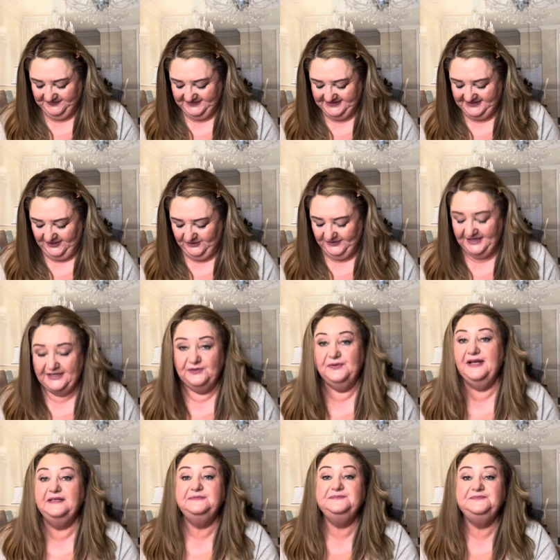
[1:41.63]
So
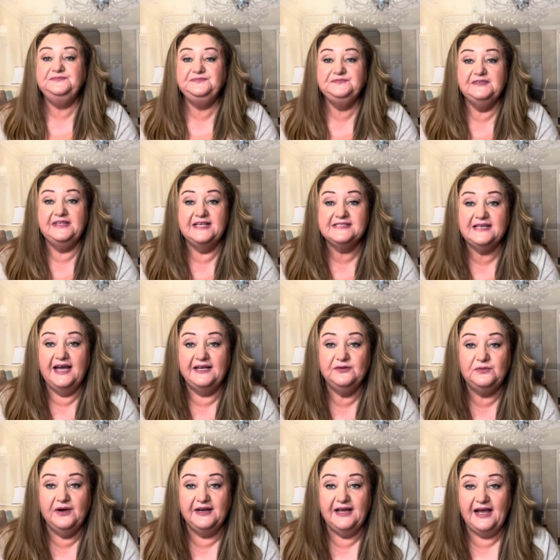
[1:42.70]
anyway, that's kind of
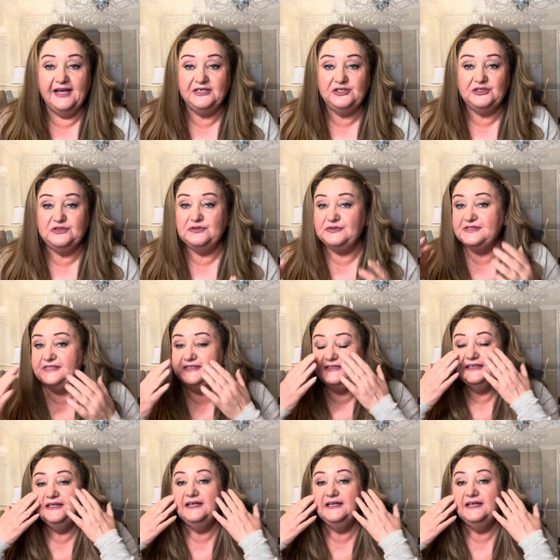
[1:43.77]
what I used.